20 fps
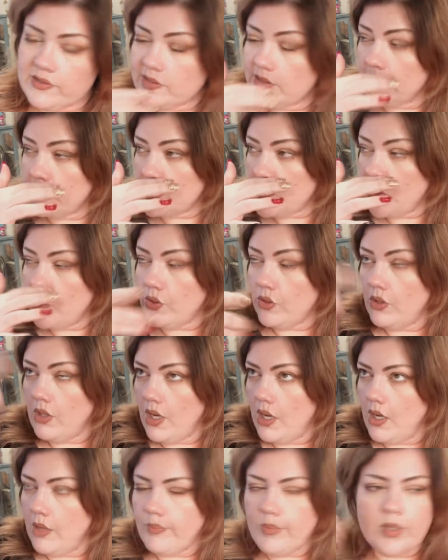total
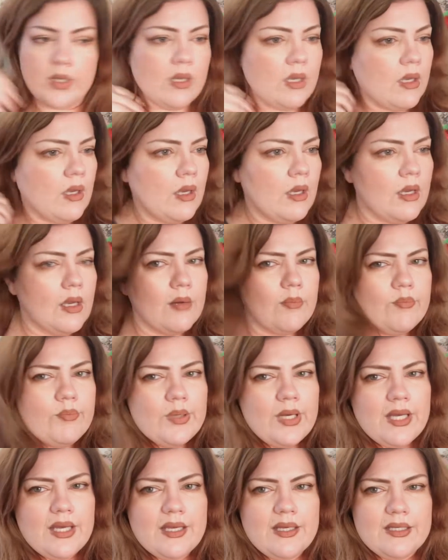up.
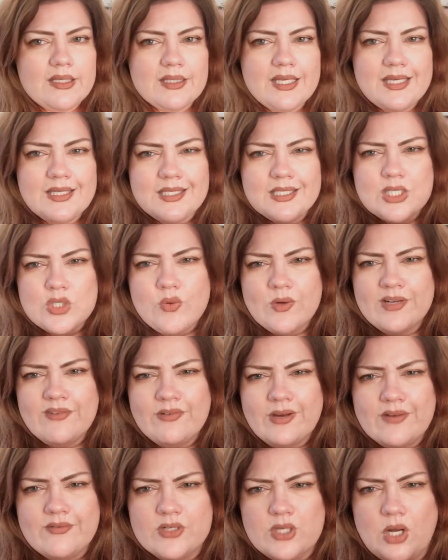But like, it's
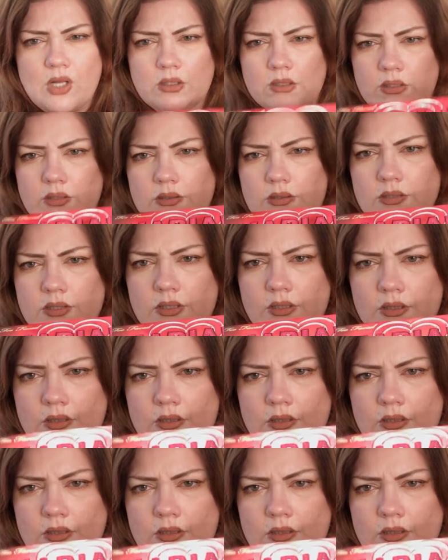$25,